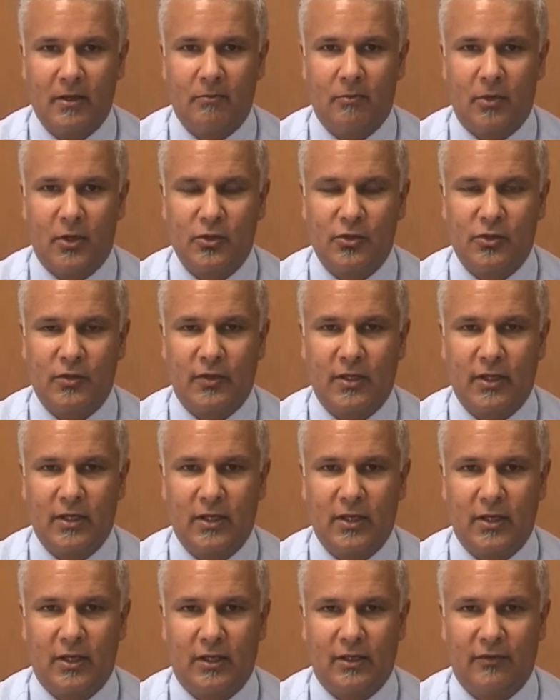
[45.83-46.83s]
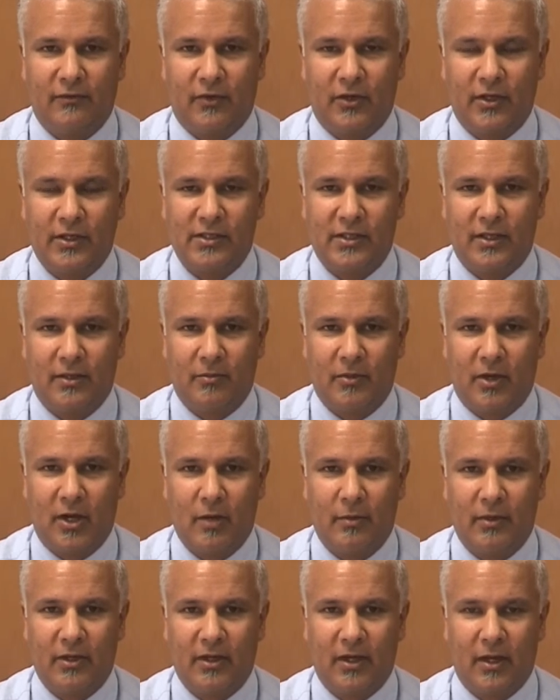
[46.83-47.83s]
Most of the advice at the
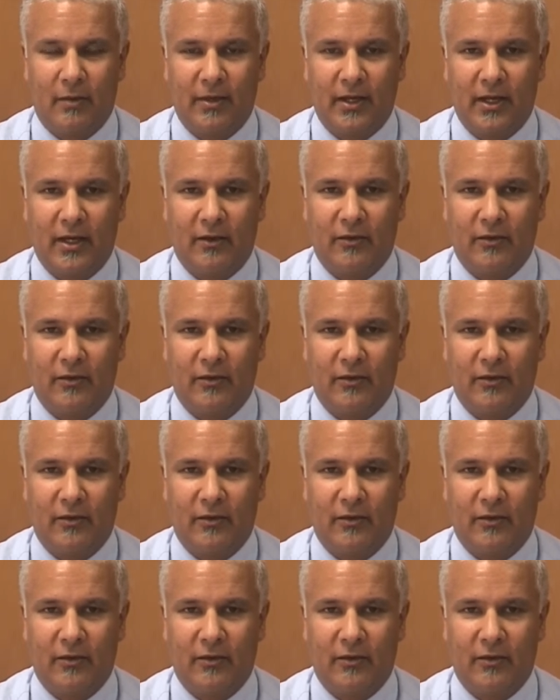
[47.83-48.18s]
moment coming